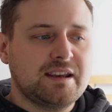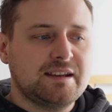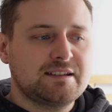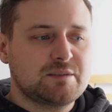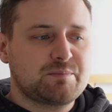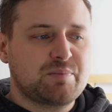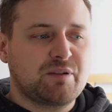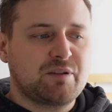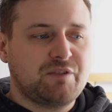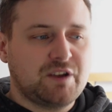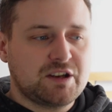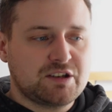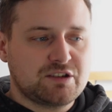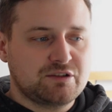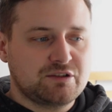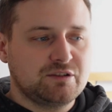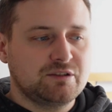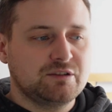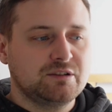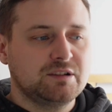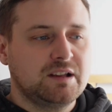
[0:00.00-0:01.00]
a
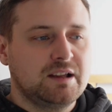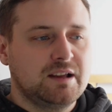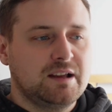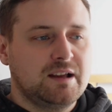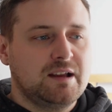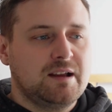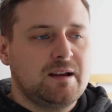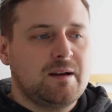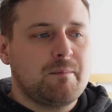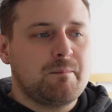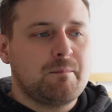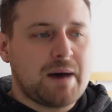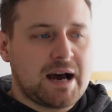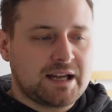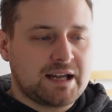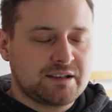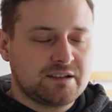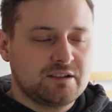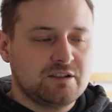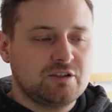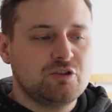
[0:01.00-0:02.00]
professional man